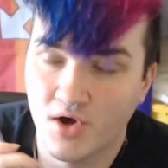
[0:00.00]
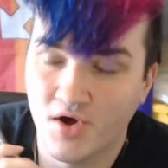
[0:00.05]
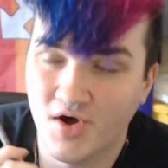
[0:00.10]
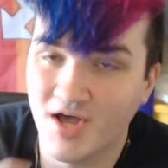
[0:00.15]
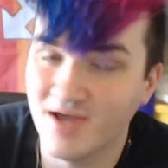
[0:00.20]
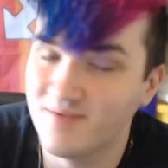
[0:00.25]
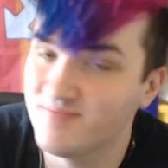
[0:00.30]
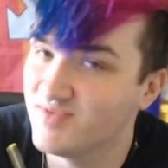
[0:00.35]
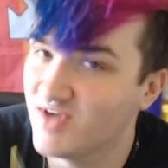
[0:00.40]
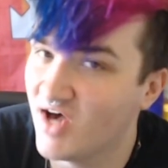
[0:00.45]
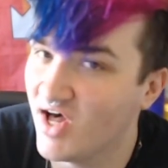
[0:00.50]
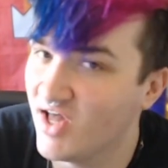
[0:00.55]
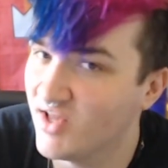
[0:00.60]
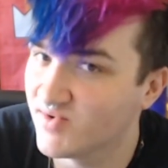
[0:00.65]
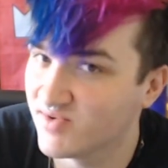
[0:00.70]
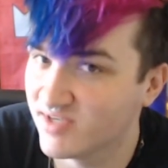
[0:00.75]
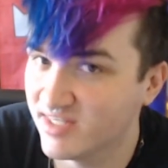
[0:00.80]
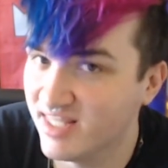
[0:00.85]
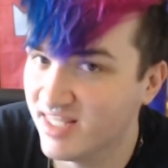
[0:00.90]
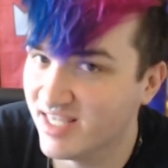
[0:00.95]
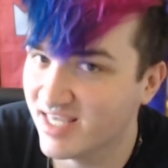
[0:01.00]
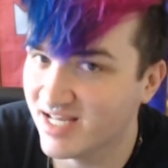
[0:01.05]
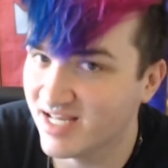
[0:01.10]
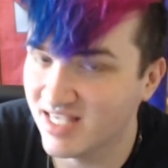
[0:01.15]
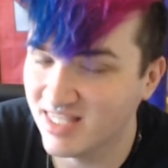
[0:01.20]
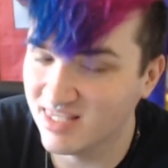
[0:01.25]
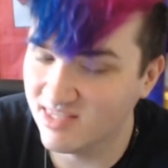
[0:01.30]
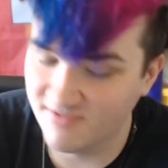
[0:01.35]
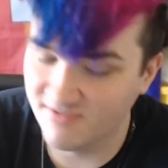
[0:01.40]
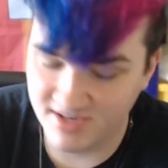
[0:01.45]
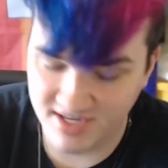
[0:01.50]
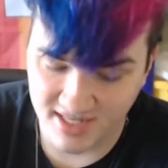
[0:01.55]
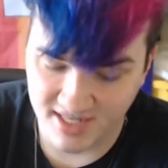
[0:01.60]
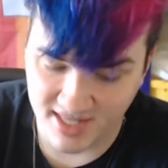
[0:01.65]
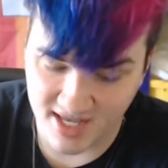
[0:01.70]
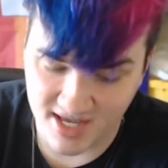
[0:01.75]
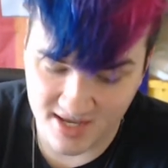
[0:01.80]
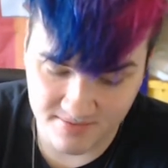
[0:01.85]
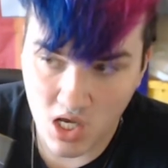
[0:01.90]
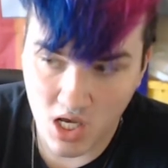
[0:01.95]
I'm not really getting the
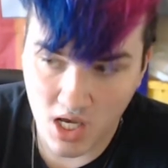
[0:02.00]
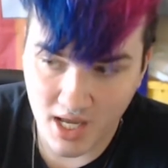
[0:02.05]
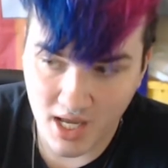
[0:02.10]
vanilla.